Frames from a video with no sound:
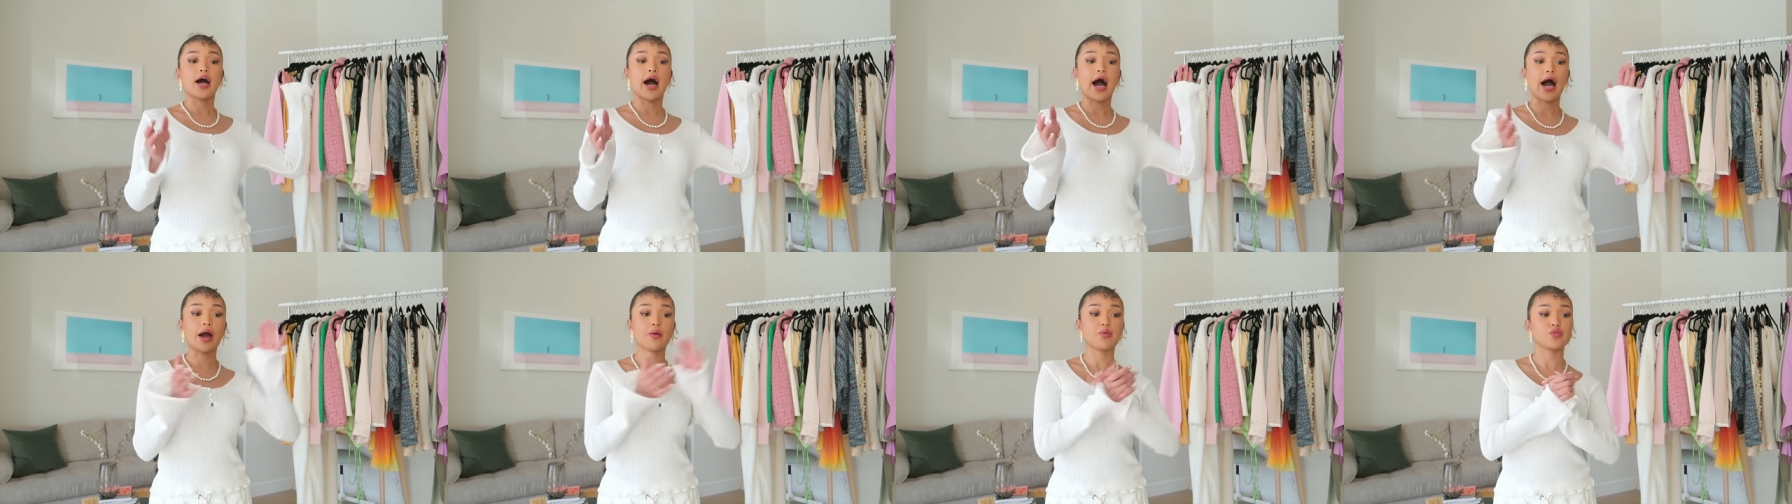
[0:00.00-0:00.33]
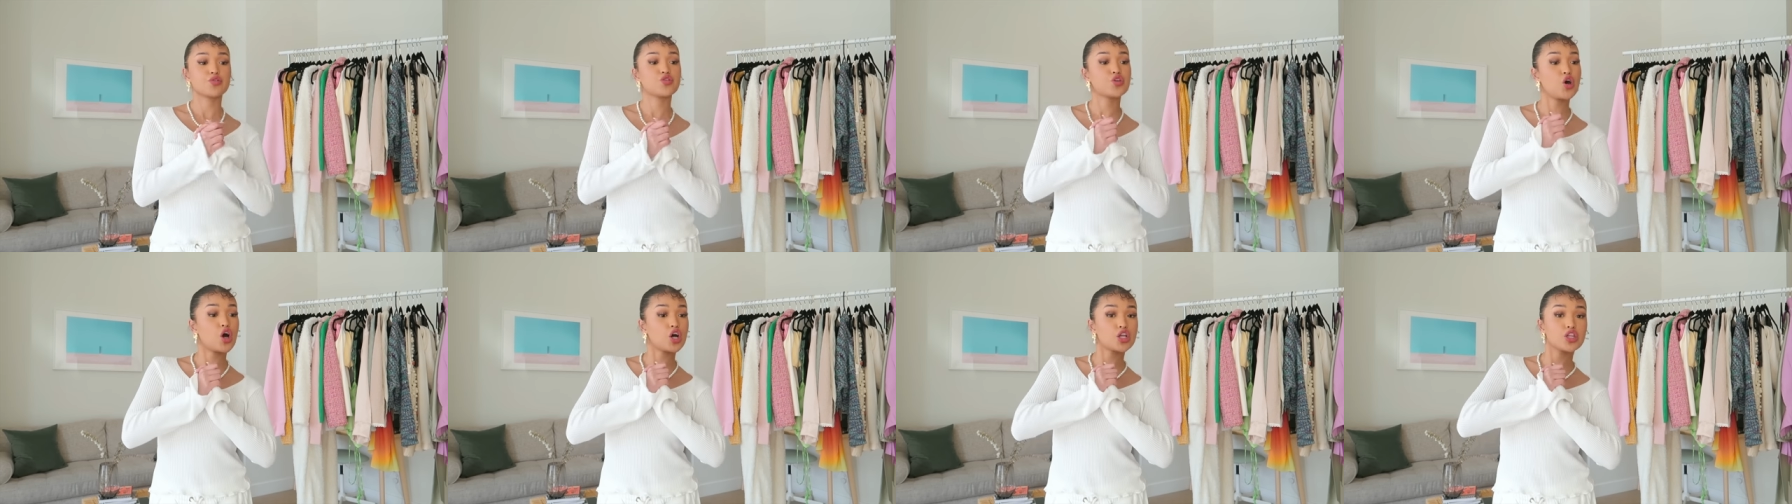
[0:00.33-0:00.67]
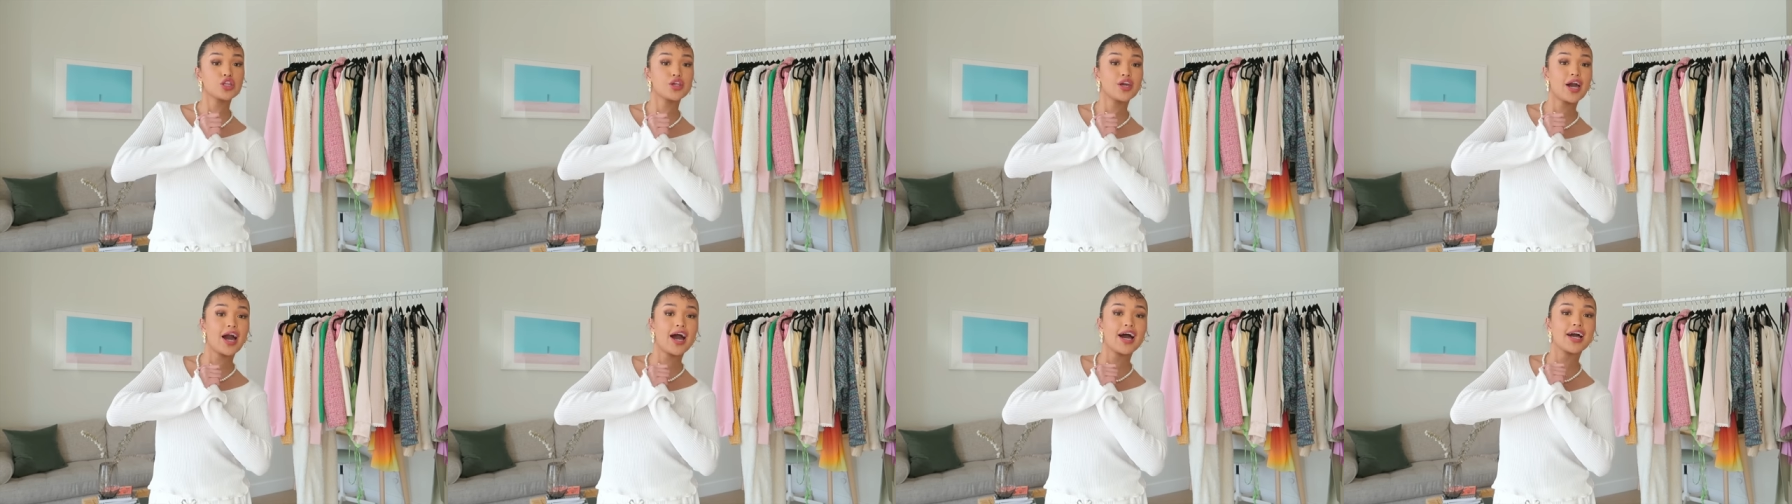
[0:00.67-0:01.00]
I will talk
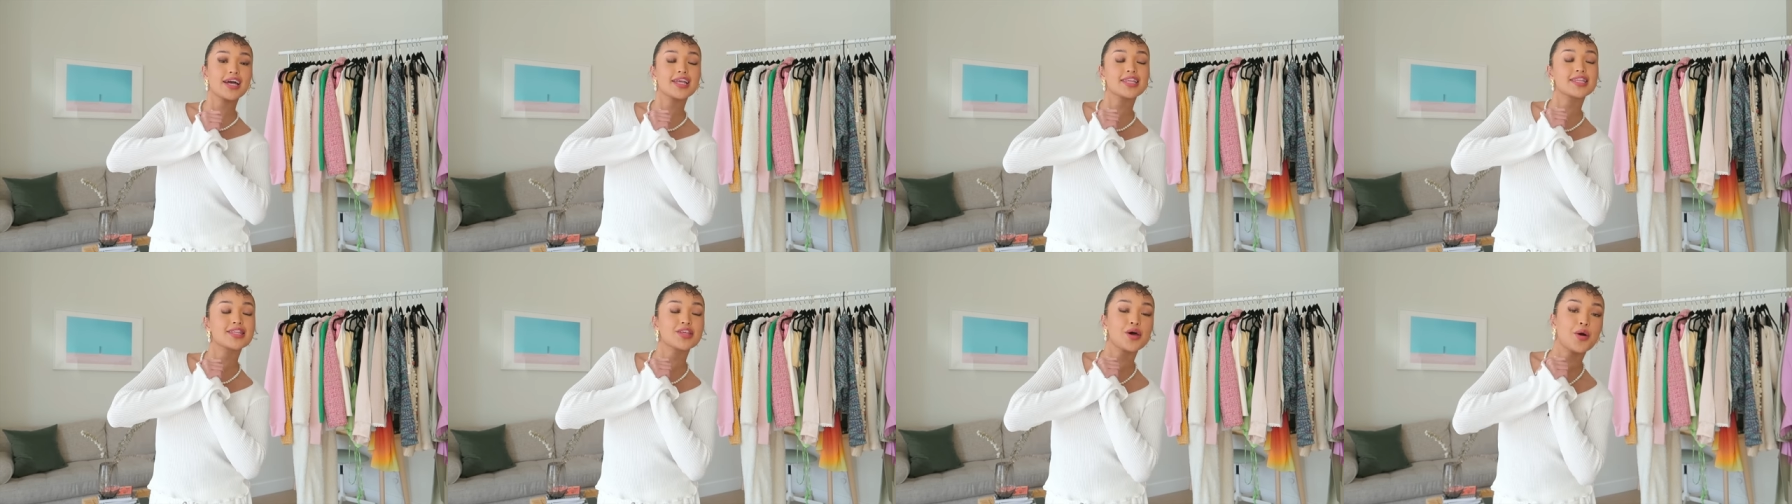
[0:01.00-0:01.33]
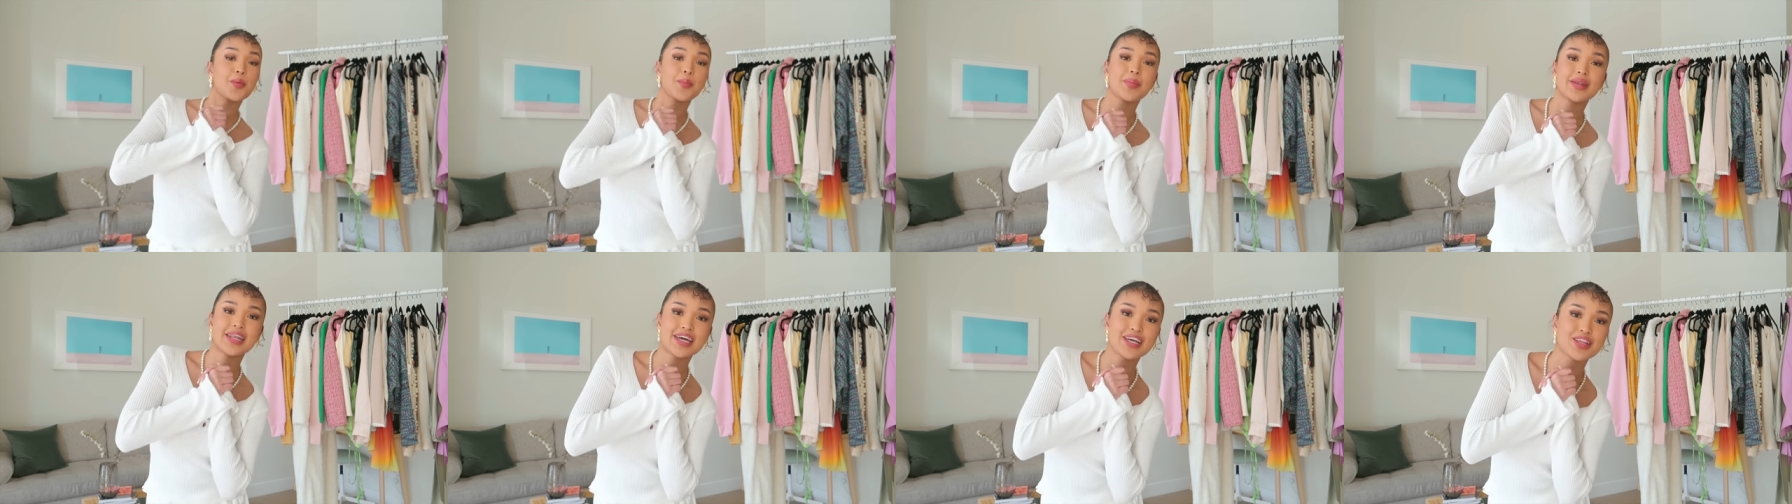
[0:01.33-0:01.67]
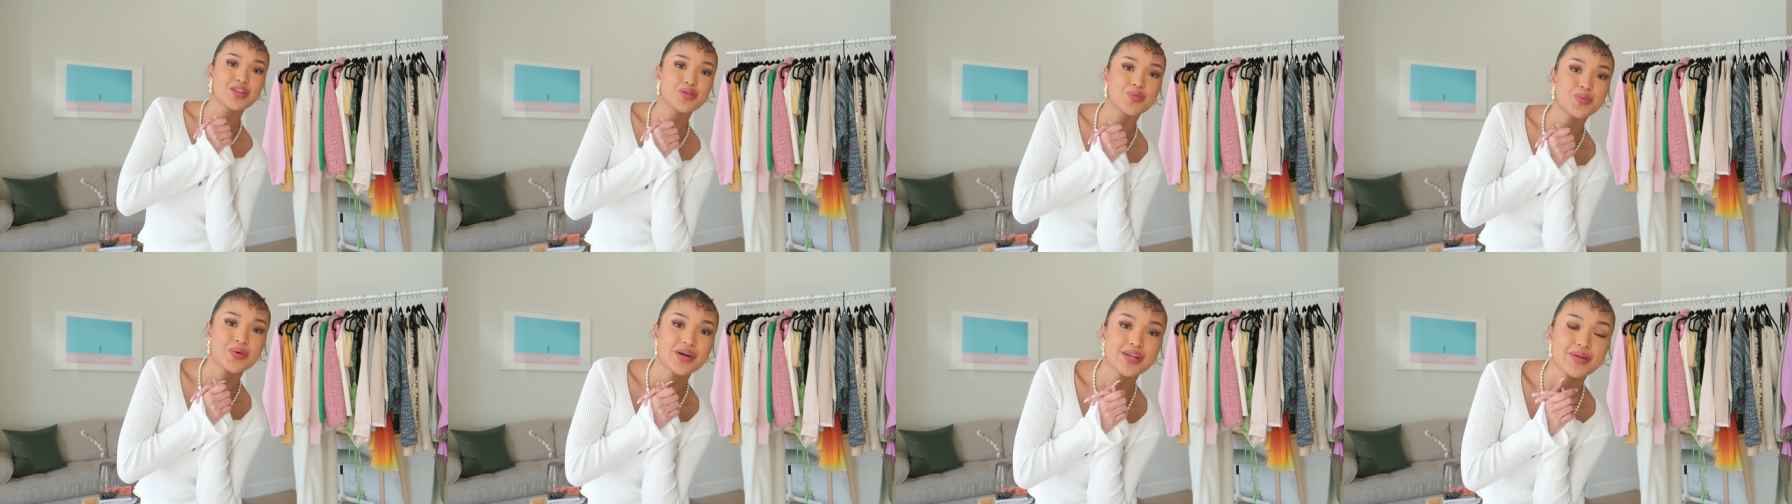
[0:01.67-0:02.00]
to you guys on my
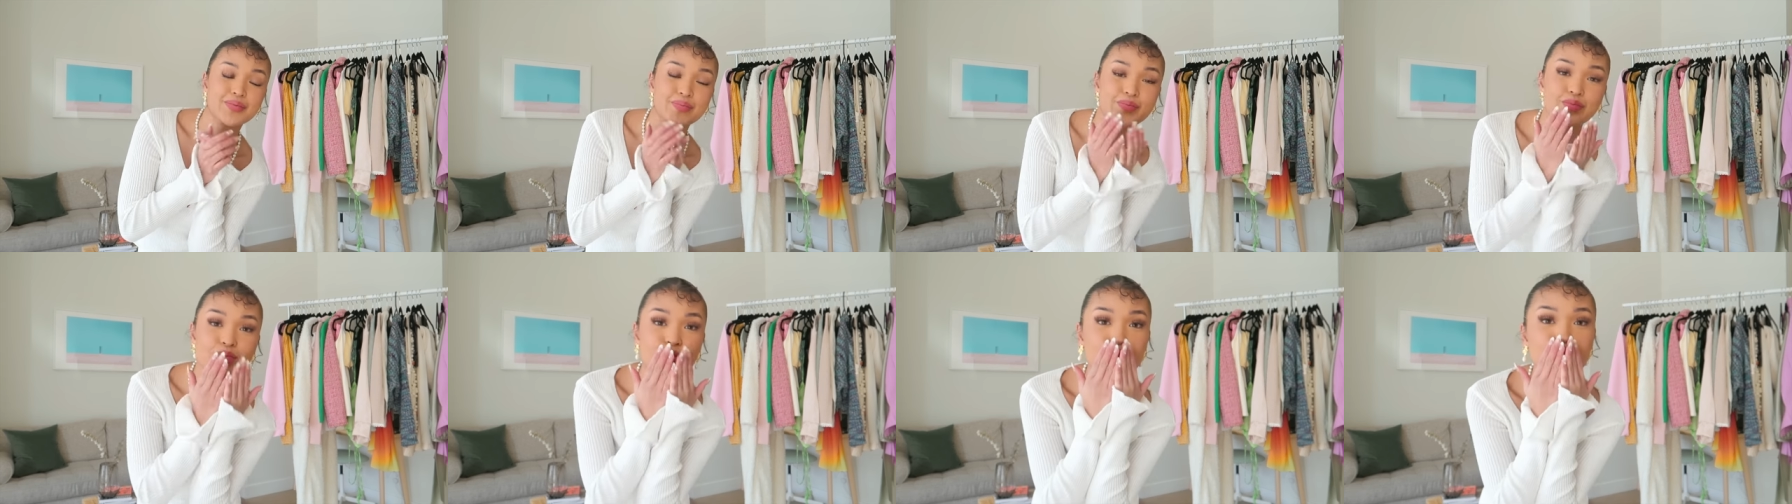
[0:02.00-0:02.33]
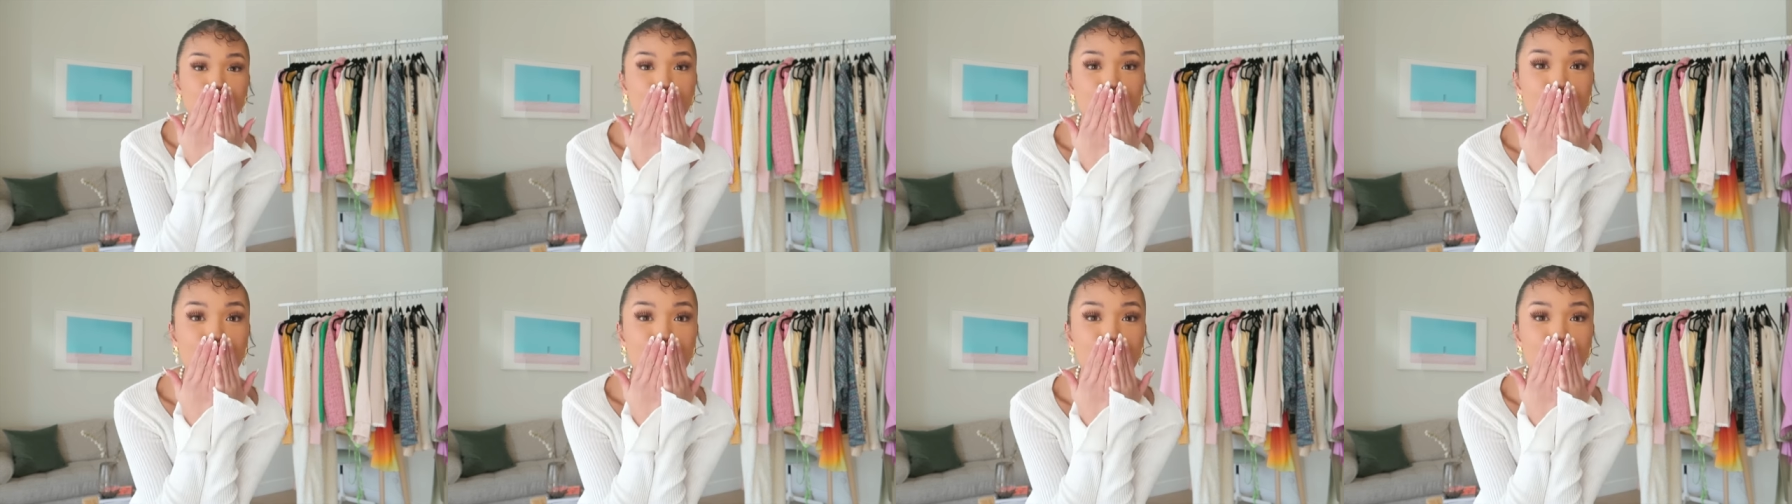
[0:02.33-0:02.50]
next one.